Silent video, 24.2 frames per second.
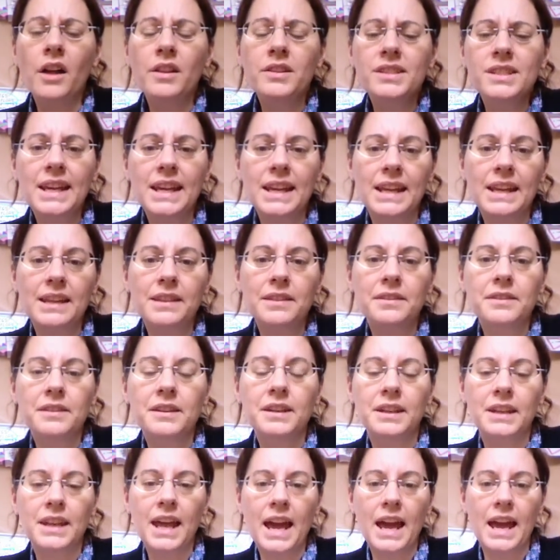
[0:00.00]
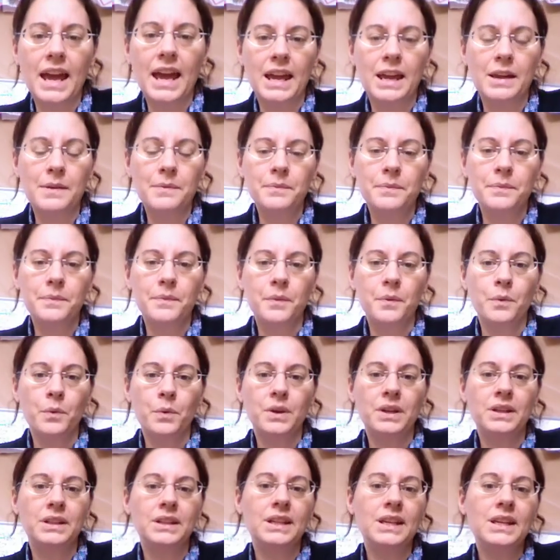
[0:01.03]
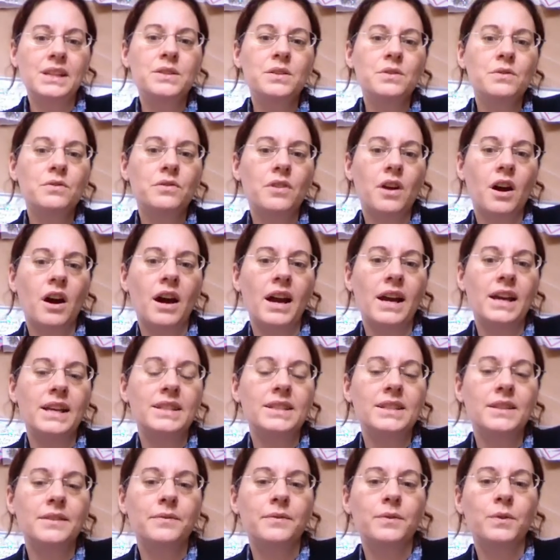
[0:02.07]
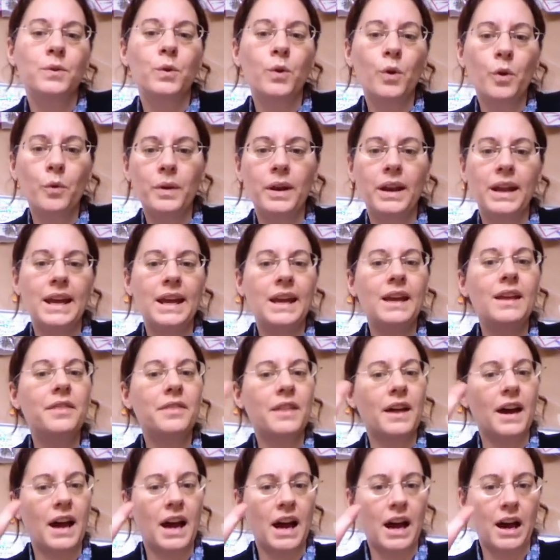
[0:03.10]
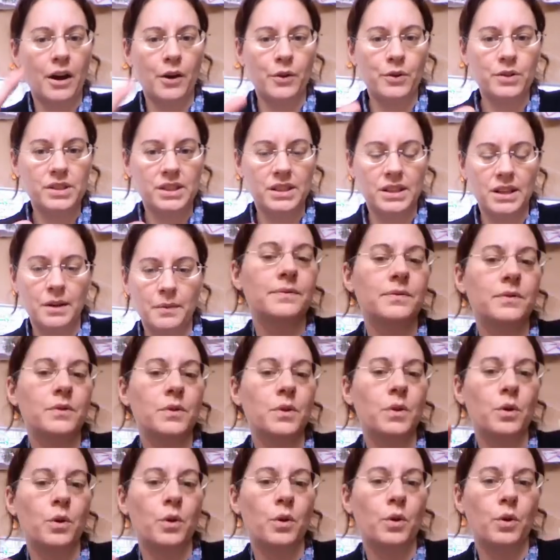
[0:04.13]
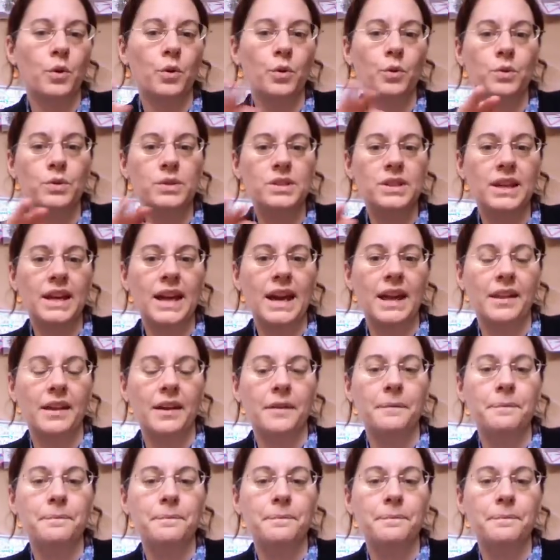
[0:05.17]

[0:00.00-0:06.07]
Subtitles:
Beneath the name, we need to write normally the house number or all together.